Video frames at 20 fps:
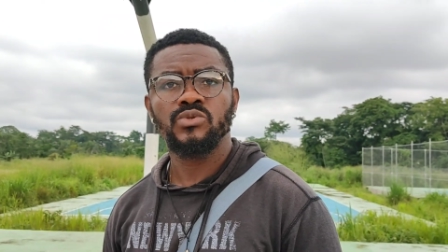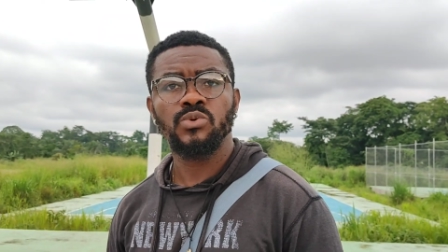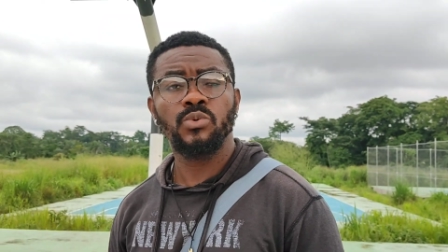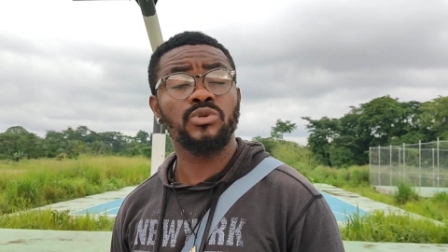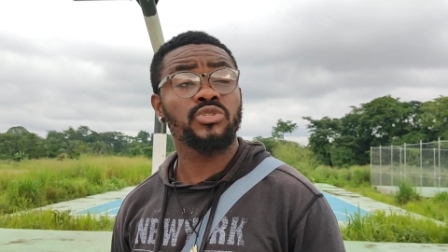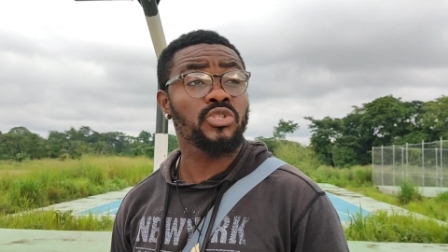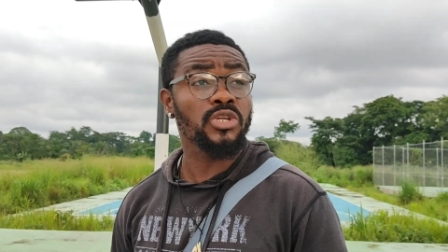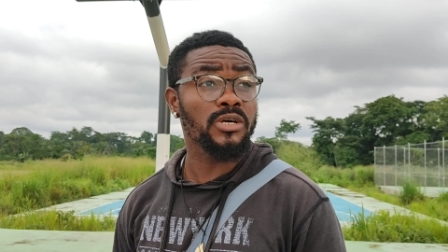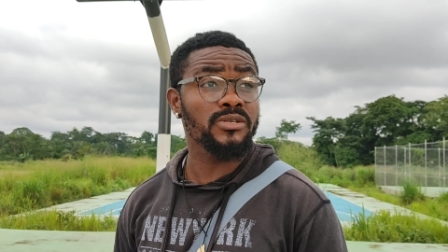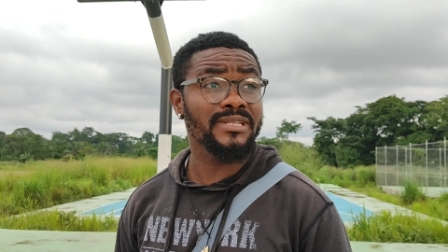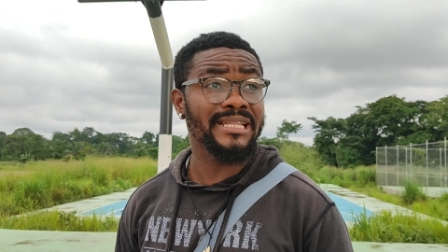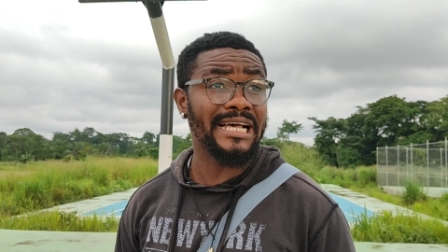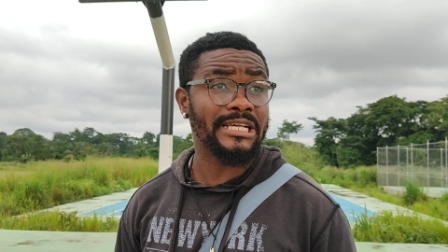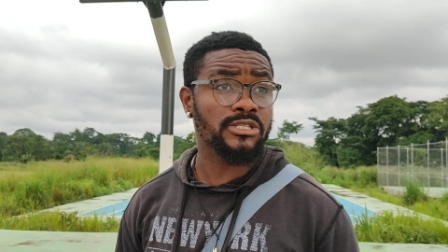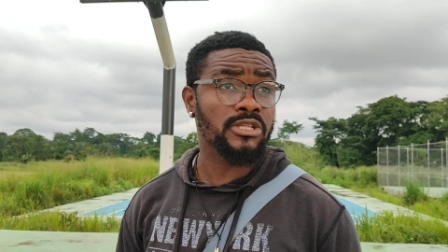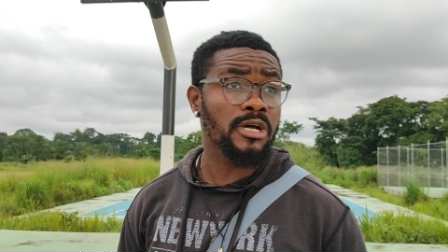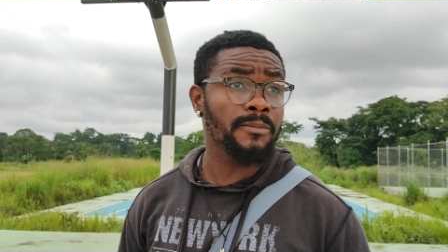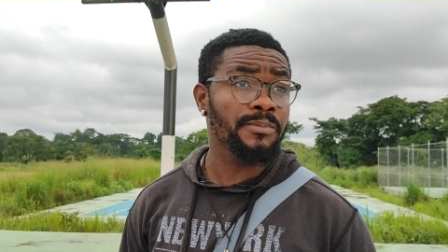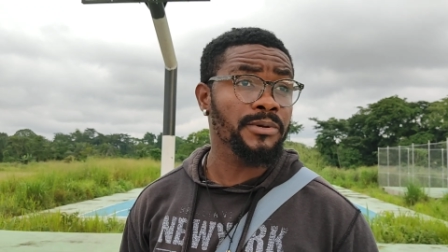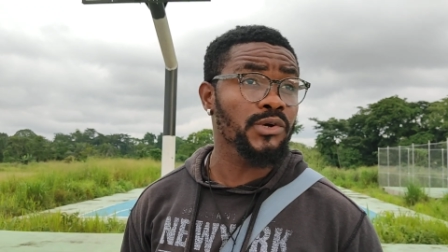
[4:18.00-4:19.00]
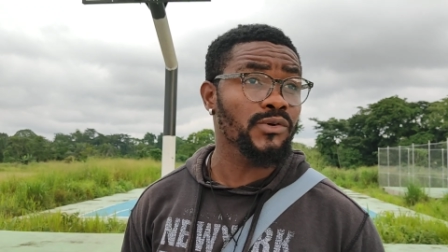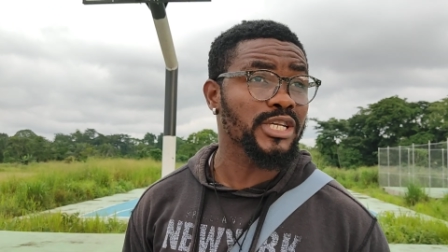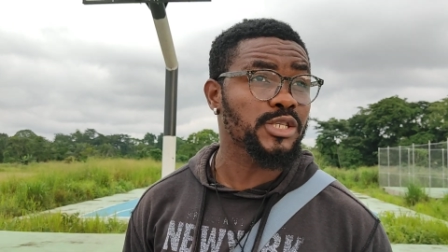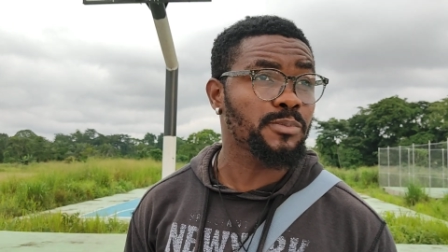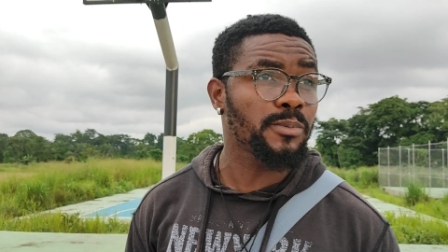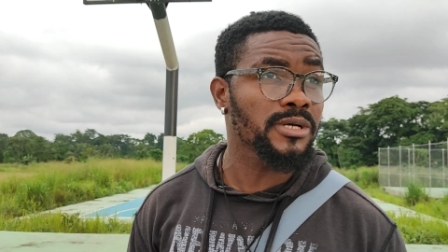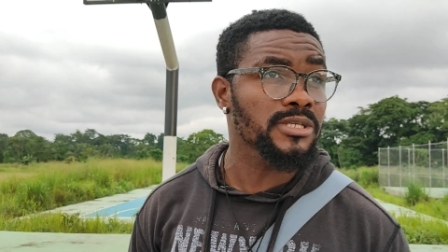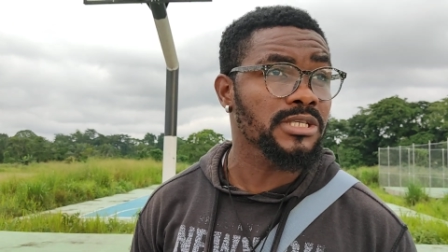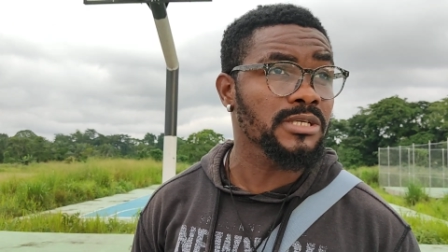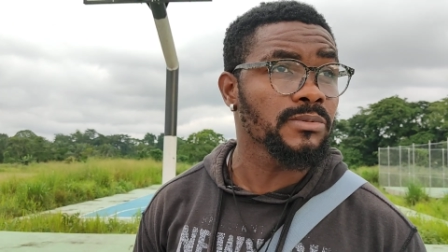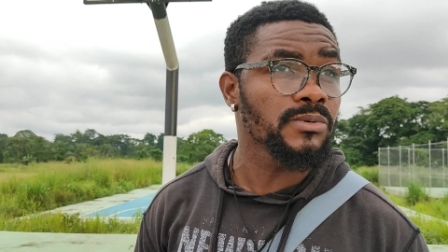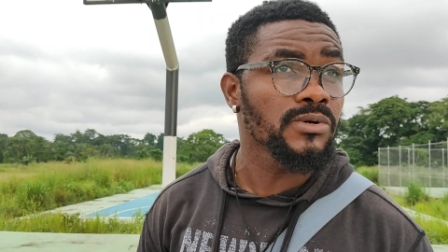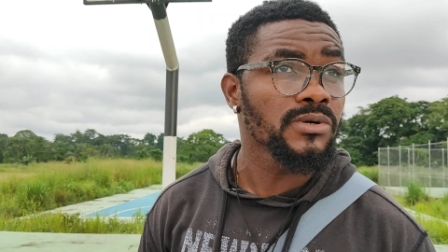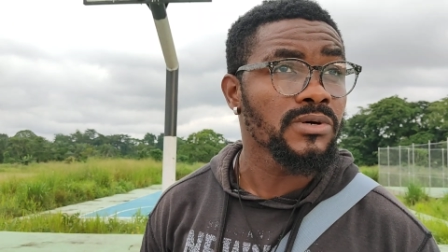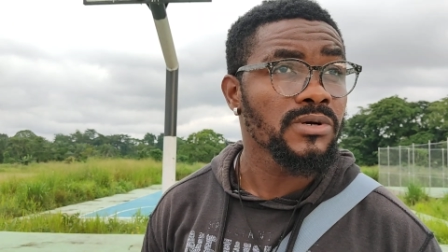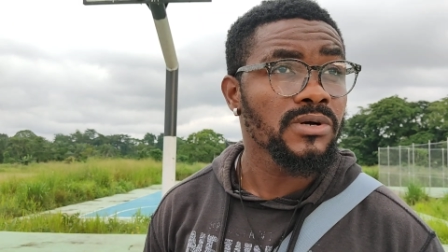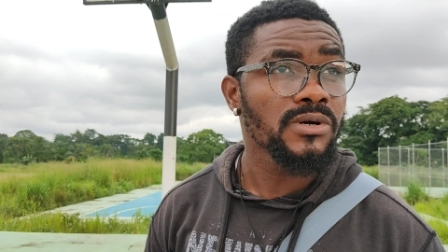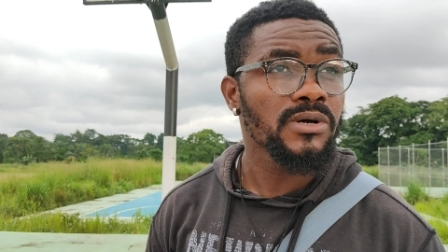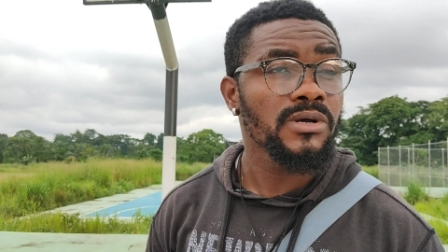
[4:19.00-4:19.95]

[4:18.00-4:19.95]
Who told you that's not being responsible?